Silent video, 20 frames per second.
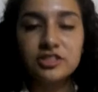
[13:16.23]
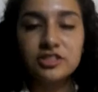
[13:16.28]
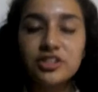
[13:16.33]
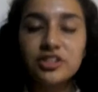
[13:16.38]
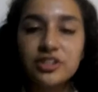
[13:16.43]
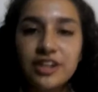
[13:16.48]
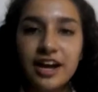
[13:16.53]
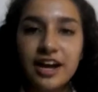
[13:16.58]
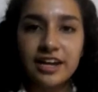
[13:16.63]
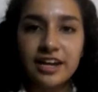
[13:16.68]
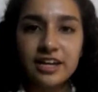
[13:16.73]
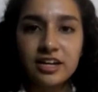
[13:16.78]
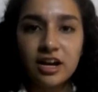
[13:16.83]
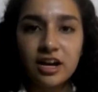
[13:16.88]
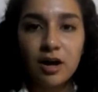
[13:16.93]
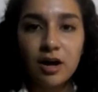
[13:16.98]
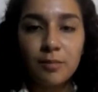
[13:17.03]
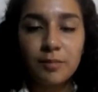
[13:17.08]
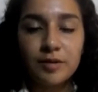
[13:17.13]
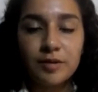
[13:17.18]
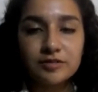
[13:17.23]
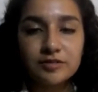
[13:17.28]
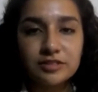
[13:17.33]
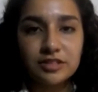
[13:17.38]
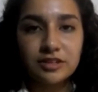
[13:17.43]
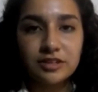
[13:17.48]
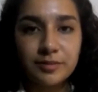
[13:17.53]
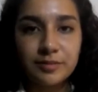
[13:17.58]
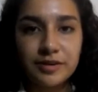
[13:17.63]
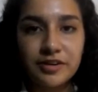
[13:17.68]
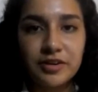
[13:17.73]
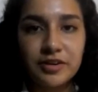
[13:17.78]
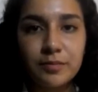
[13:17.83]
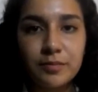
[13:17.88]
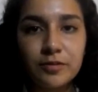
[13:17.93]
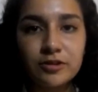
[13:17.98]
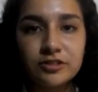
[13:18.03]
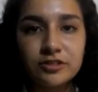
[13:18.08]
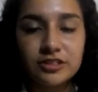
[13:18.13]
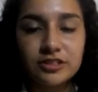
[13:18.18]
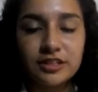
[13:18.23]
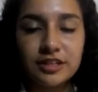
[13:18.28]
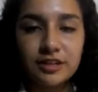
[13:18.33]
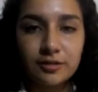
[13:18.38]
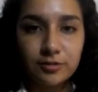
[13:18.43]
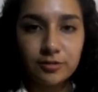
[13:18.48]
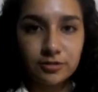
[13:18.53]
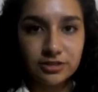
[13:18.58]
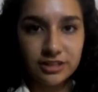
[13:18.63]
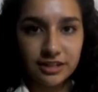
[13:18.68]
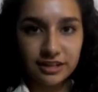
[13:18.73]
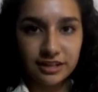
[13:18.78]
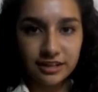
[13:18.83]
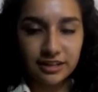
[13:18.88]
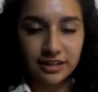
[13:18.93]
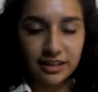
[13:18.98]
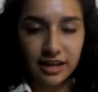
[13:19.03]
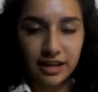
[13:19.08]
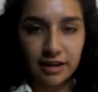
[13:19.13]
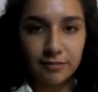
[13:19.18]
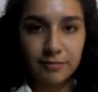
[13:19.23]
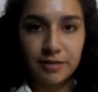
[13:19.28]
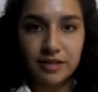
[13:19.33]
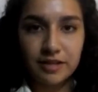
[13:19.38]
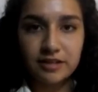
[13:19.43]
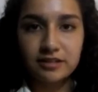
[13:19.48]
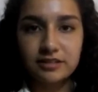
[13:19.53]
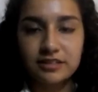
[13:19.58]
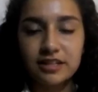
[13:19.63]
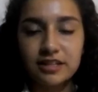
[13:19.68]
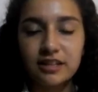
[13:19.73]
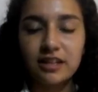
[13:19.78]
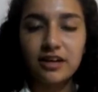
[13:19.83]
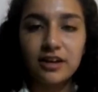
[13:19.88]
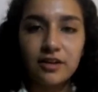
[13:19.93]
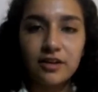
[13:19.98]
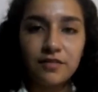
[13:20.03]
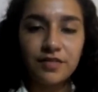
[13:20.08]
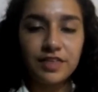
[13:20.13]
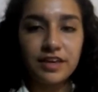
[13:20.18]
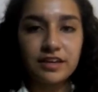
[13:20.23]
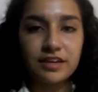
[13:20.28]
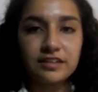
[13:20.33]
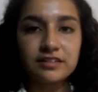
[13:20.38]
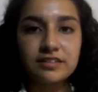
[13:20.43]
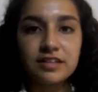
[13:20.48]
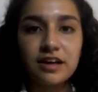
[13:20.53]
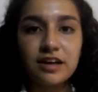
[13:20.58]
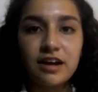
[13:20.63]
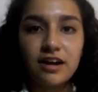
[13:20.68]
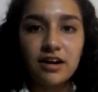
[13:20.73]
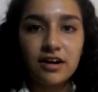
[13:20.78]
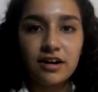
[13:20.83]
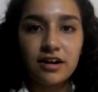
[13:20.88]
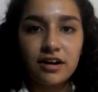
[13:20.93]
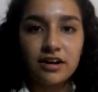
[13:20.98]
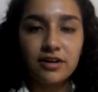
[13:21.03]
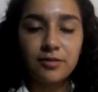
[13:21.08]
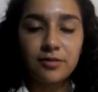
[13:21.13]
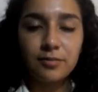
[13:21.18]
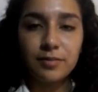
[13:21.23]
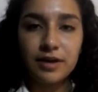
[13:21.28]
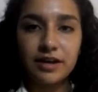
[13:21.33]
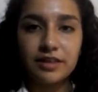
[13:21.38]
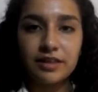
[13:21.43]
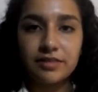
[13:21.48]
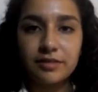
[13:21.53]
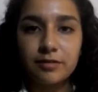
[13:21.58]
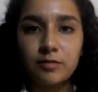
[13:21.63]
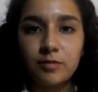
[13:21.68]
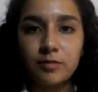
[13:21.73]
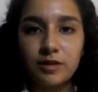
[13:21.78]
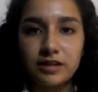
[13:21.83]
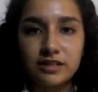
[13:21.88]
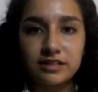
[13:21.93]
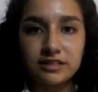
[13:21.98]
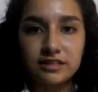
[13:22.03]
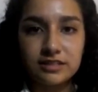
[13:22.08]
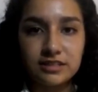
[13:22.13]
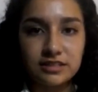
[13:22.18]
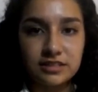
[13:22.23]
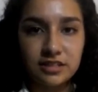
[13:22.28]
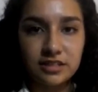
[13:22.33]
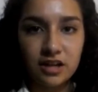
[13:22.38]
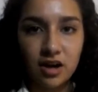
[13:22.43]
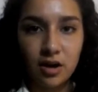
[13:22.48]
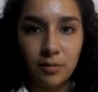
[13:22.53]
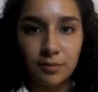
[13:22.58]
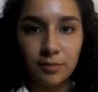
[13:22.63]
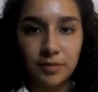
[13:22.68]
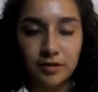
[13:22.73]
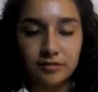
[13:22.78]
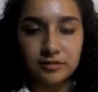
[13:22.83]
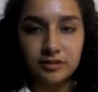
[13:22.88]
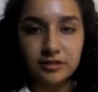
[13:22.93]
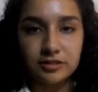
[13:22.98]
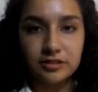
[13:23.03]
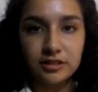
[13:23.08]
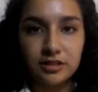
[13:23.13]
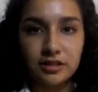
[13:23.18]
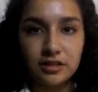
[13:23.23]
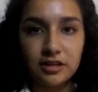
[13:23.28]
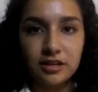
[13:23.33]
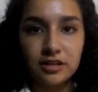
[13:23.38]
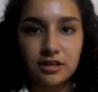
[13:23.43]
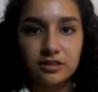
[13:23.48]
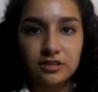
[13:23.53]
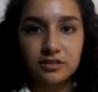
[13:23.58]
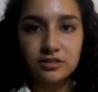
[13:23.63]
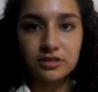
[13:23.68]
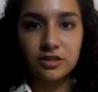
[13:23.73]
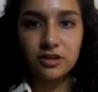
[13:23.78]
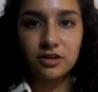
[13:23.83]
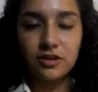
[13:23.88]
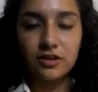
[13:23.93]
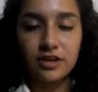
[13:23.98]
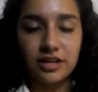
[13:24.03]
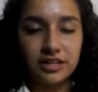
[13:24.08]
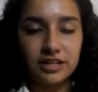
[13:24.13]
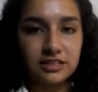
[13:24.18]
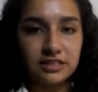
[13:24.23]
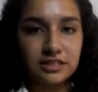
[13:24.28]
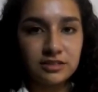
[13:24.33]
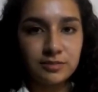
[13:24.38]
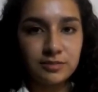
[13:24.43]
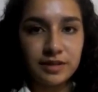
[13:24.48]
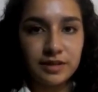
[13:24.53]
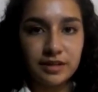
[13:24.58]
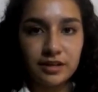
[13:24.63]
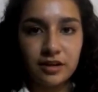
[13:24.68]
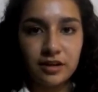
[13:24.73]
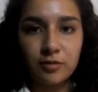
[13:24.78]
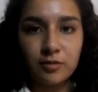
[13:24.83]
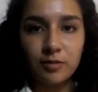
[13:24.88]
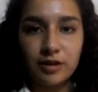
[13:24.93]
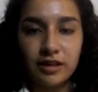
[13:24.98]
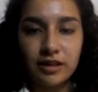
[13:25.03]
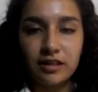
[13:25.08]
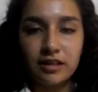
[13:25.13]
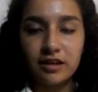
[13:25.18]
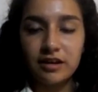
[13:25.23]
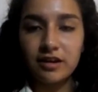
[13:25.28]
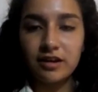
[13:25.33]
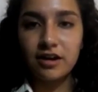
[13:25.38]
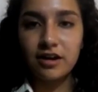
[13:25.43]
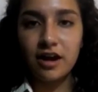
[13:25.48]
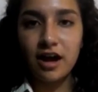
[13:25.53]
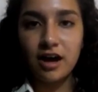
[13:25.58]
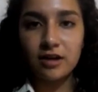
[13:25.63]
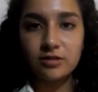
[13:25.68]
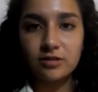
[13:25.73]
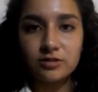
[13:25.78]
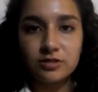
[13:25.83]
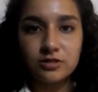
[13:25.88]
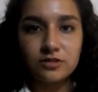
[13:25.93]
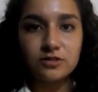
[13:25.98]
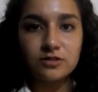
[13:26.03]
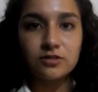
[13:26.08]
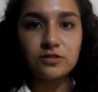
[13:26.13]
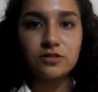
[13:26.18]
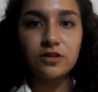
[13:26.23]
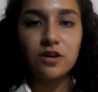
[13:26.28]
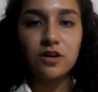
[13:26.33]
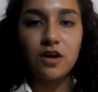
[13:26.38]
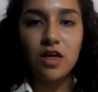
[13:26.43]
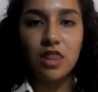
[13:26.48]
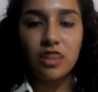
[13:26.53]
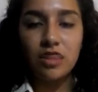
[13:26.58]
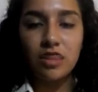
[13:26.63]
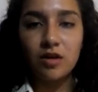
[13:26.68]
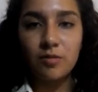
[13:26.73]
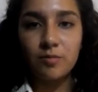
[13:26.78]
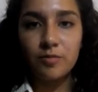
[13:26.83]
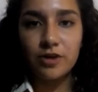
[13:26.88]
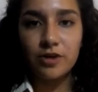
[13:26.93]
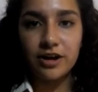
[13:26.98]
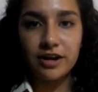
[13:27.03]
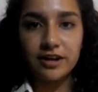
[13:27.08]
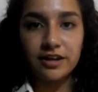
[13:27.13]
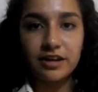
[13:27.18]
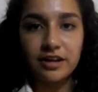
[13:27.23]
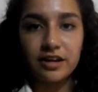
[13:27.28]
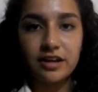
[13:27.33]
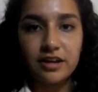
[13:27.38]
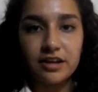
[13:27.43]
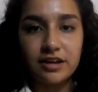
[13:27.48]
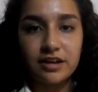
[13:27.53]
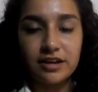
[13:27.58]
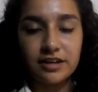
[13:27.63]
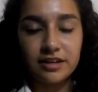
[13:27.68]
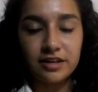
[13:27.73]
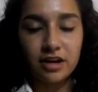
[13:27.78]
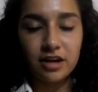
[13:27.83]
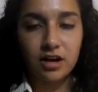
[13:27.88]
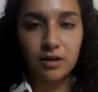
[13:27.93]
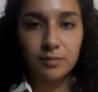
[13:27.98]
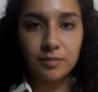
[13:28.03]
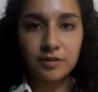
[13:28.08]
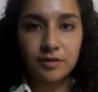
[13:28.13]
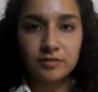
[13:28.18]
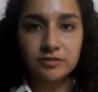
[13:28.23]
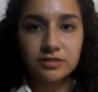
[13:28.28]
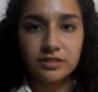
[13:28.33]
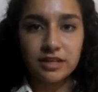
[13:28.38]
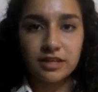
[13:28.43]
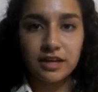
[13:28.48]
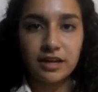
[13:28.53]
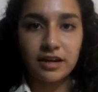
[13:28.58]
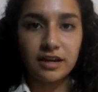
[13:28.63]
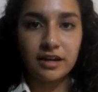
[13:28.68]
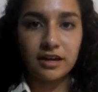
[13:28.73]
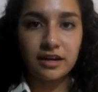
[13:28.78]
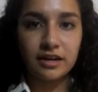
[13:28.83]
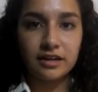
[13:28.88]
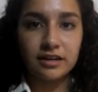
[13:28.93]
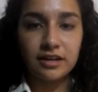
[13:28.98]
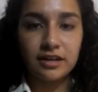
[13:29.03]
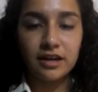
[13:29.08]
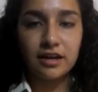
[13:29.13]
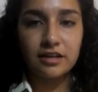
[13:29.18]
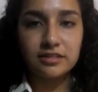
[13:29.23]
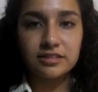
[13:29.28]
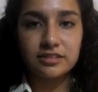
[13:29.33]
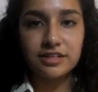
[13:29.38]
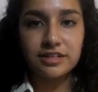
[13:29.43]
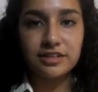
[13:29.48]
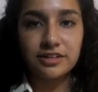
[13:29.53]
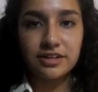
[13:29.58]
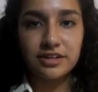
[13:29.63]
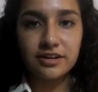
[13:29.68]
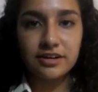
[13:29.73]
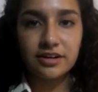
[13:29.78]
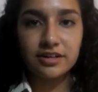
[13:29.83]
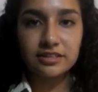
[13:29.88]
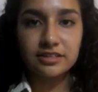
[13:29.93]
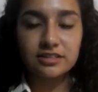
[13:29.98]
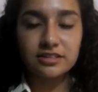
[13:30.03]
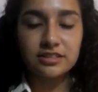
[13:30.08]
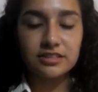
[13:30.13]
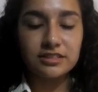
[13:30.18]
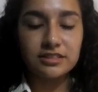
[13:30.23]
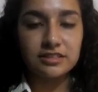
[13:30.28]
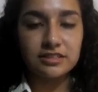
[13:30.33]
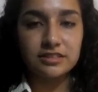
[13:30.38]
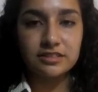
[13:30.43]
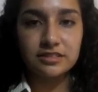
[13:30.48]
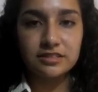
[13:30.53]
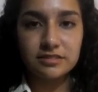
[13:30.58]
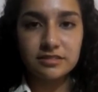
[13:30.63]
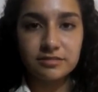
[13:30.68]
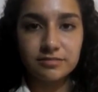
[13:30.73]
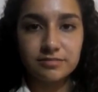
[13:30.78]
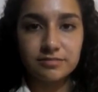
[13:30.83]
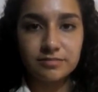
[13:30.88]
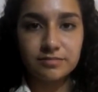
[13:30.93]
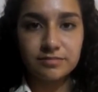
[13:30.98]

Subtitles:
The organic compounds are very important in our daily life because a lot of things are made with these compounds. So in this video we'll learn how to number 8 compounds and their characteristics.